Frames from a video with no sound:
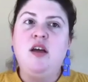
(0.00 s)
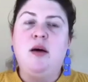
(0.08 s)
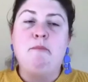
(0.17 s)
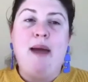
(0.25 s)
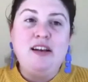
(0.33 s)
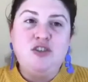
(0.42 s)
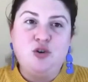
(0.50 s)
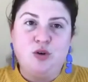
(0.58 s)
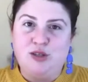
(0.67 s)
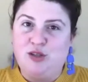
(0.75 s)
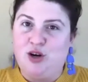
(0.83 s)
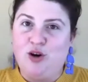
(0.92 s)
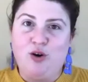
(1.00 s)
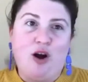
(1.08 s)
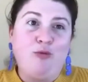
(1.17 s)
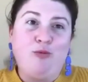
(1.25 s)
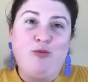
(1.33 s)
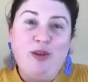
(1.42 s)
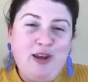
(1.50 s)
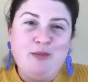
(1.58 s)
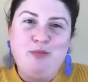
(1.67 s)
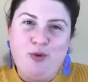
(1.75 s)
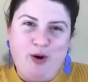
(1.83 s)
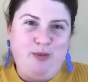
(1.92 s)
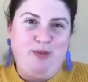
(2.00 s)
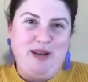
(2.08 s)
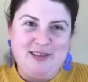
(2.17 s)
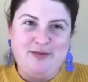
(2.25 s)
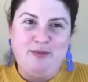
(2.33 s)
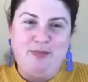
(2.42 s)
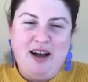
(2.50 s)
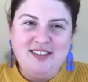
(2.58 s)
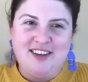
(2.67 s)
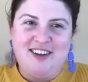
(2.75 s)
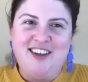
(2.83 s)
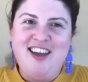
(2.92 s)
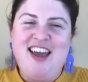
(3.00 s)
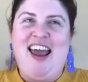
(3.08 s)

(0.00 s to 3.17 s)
mentors are a really important piece of the puzzle.